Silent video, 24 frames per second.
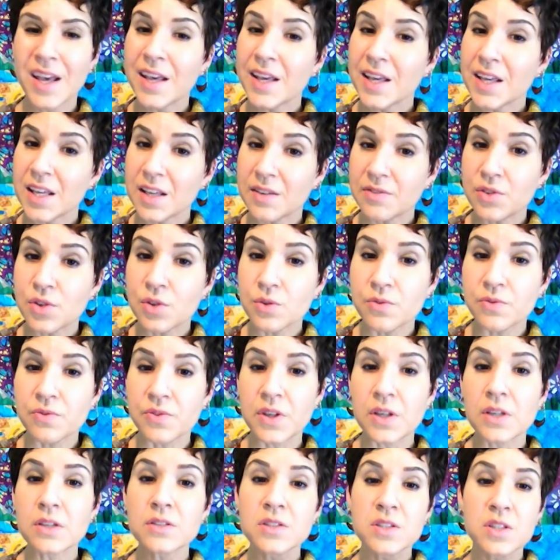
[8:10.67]
If you
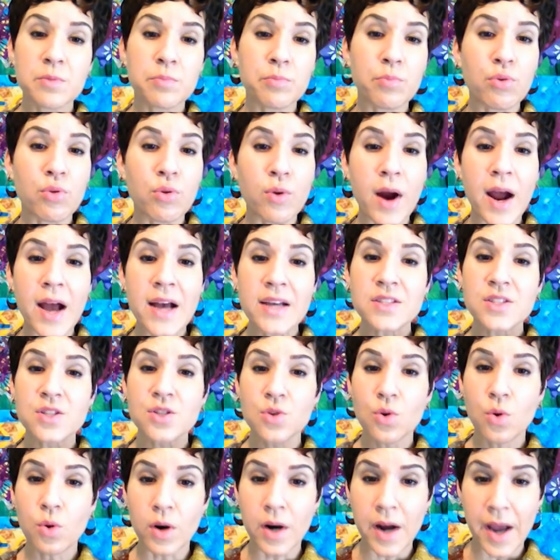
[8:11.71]
feel depressed
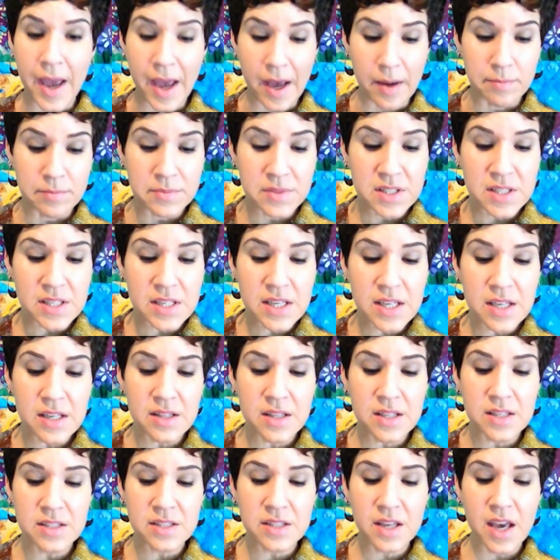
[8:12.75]
or empty in
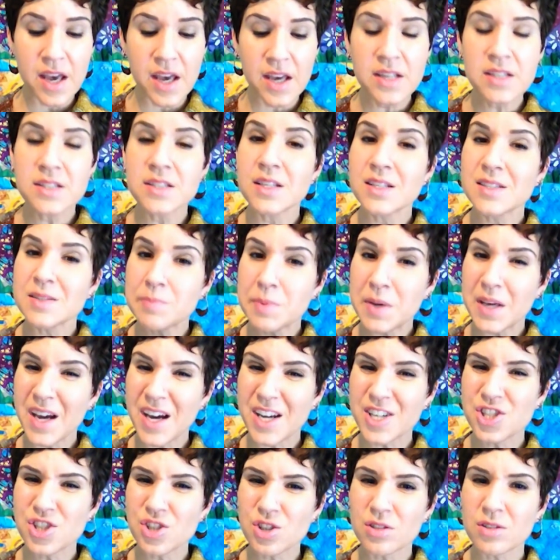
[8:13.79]
this case, it's
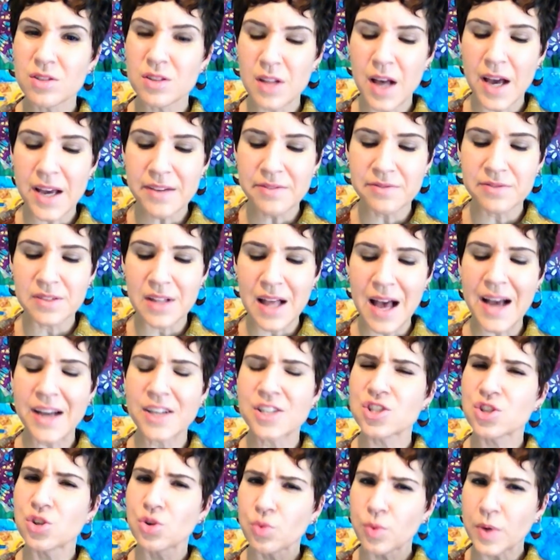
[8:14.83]
because your life
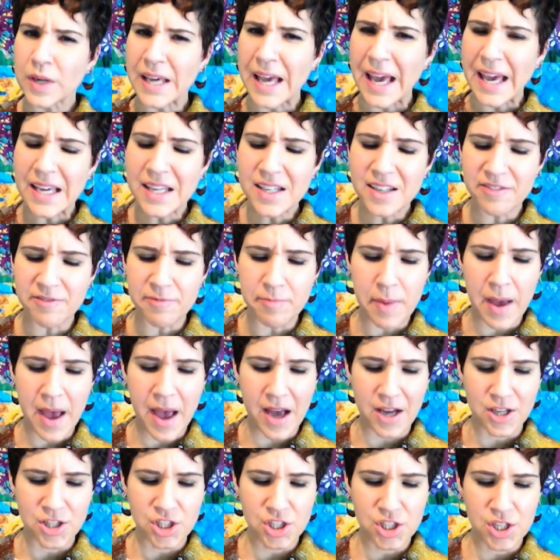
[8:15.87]
lacks creative
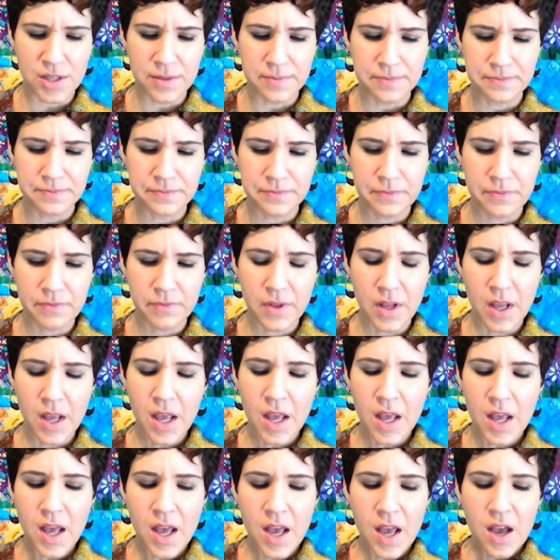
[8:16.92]
passion.
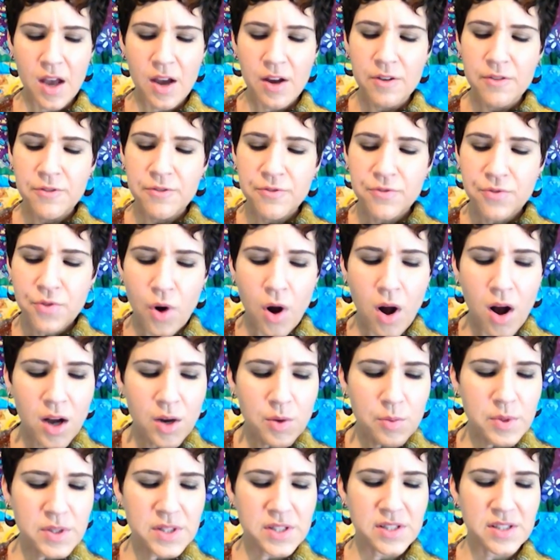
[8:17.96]

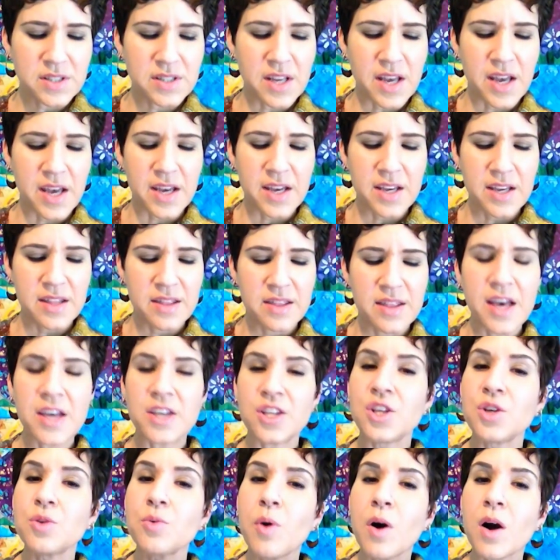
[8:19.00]
Frog would say that
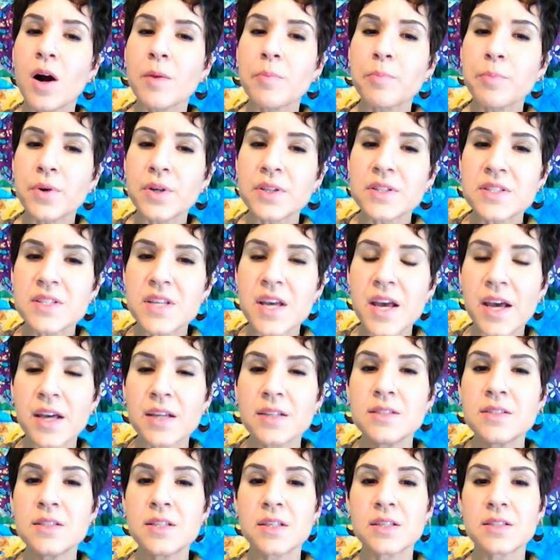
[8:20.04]
you are
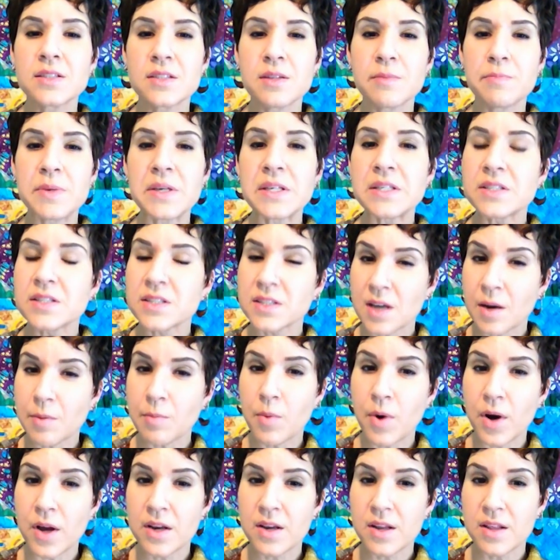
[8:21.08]
pretending to be
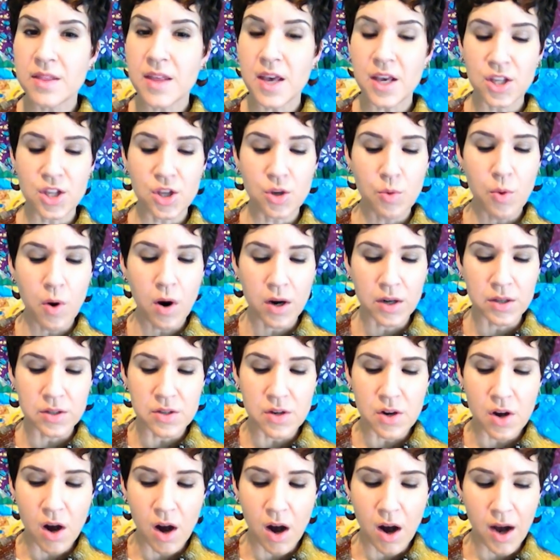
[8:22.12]
someone that you are
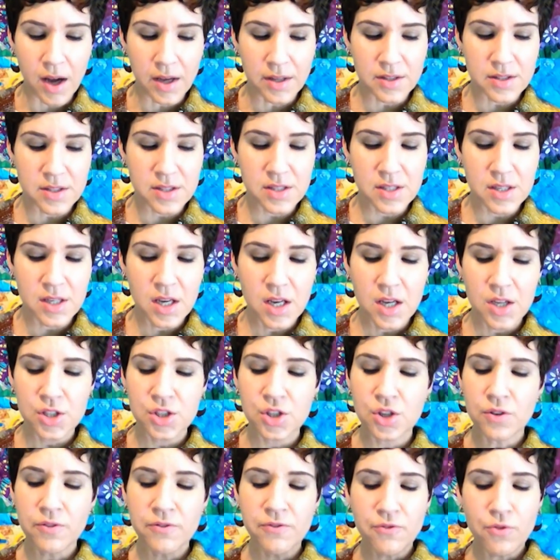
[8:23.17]
not.
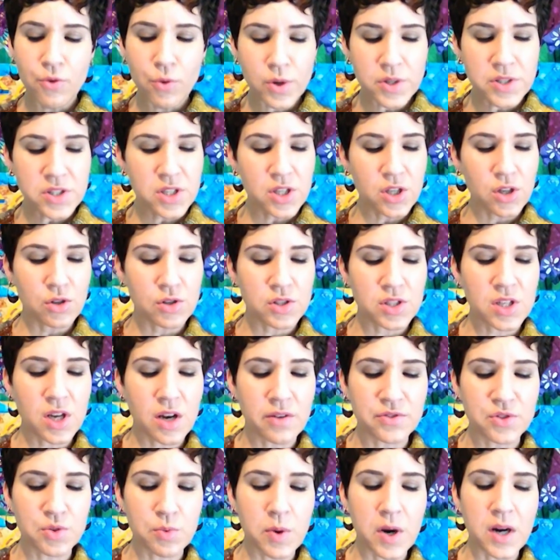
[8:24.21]
You're forcing
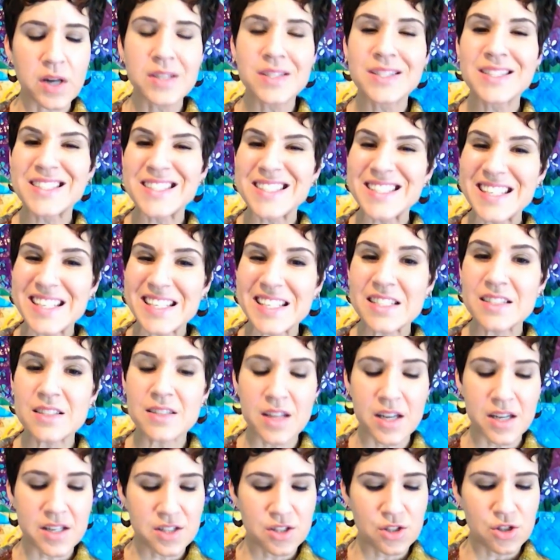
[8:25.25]
yourself to wear a skin
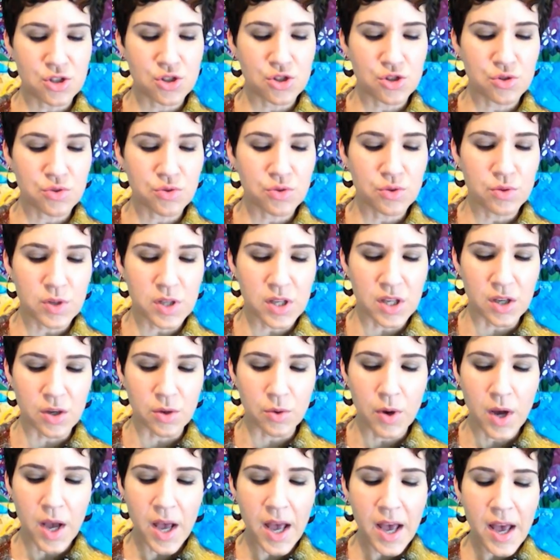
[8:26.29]
that isn't true to you.
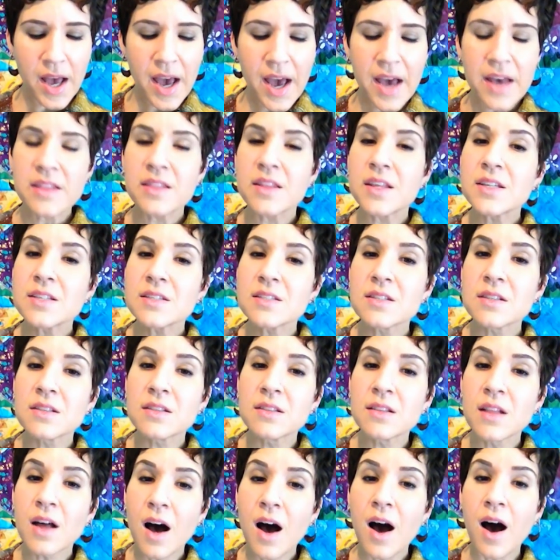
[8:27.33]
And this
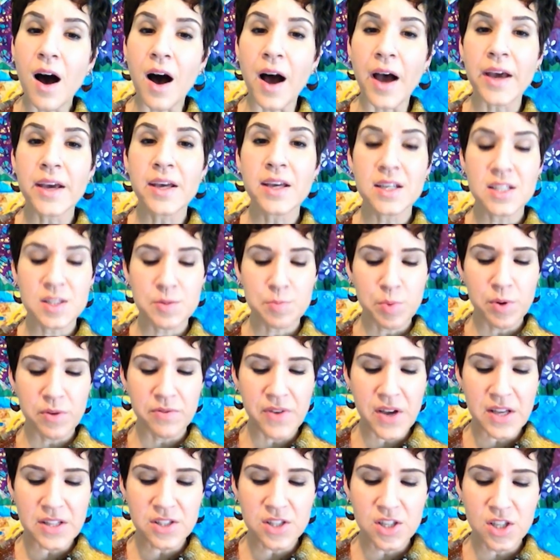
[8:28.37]
lie is
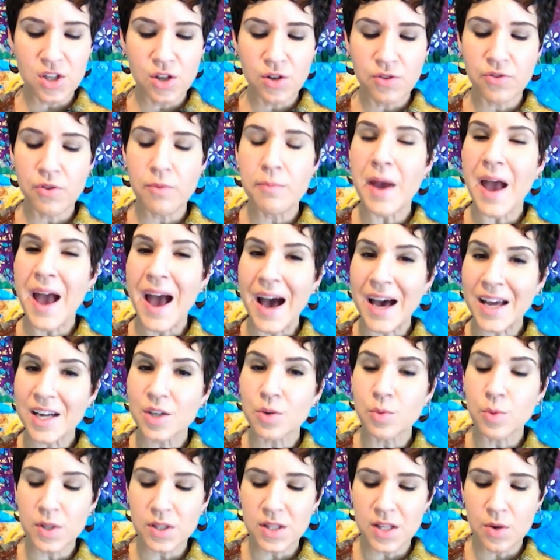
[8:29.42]
preventing you from
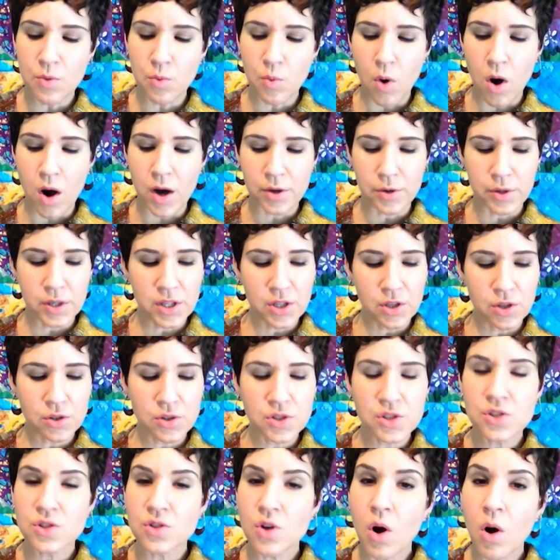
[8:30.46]
adequately watering your
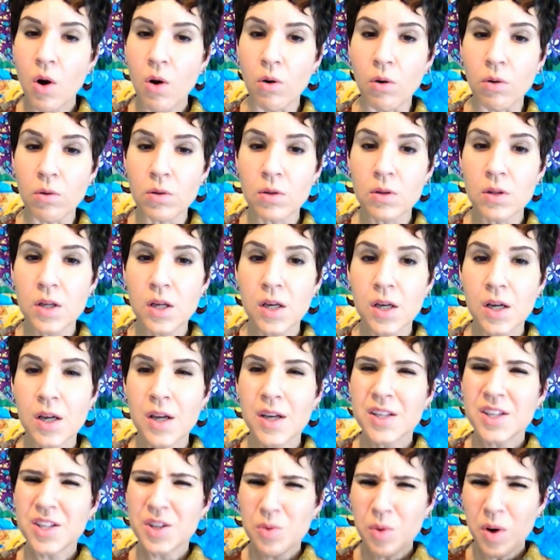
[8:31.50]
soul.
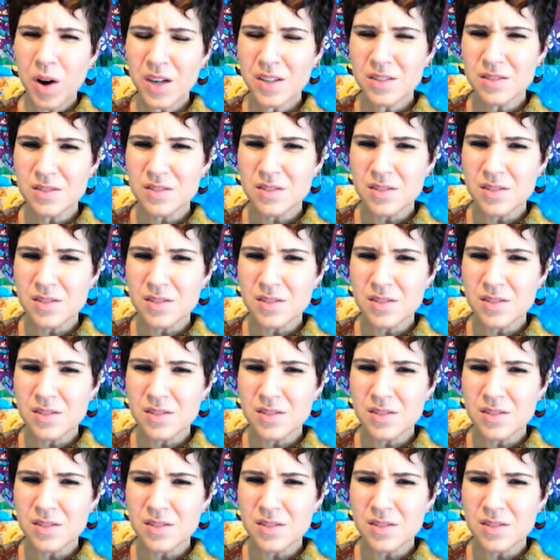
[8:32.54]
You aren't